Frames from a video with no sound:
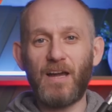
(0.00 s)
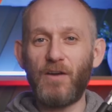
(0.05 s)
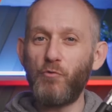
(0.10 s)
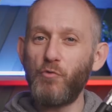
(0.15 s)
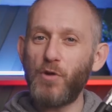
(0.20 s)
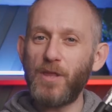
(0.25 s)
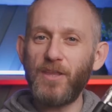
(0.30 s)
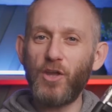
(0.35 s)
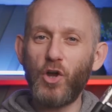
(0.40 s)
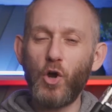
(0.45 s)
I
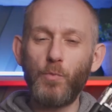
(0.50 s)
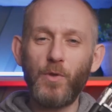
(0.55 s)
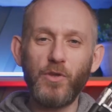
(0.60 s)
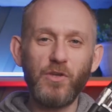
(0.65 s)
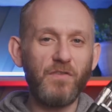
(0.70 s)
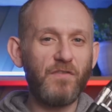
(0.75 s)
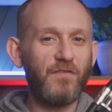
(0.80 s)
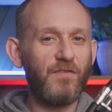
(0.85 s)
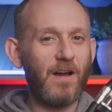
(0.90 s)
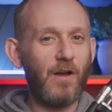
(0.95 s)
really hope that
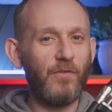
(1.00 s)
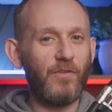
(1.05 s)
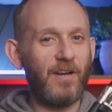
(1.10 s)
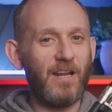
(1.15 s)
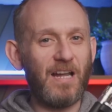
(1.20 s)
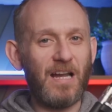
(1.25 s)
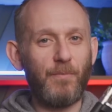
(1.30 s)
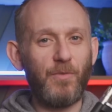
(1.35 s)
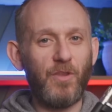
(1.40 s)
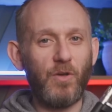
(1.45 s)
you found an
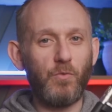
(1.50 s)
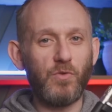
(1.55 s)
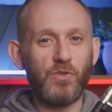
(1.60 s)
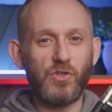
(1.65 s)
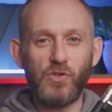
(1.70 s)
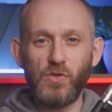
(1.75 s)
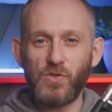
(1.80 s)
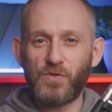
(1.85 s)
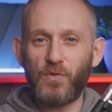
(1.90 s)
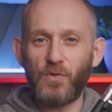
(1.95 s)
app that
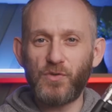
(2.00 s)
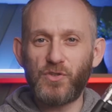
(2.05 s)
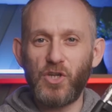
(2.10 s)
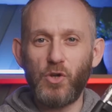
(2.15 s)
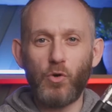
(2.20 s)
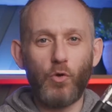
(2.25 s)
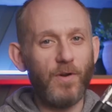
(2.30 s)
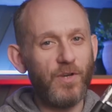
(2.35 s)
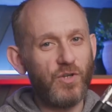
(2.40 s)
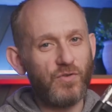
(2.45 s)
was useful to
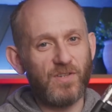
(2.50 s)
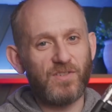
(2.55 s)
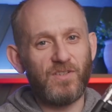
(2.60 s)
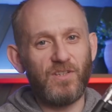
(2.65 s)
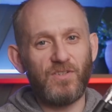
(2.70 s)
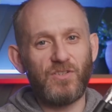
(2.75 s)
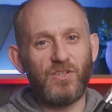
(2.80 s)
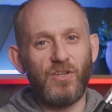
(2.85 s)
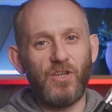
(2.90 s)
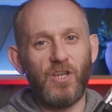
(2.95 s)
you or
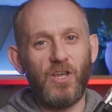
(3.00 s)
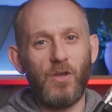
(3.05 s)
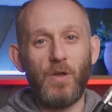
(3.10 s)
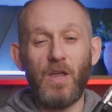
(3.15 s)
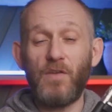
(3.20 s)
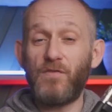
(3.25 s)
interesting to you.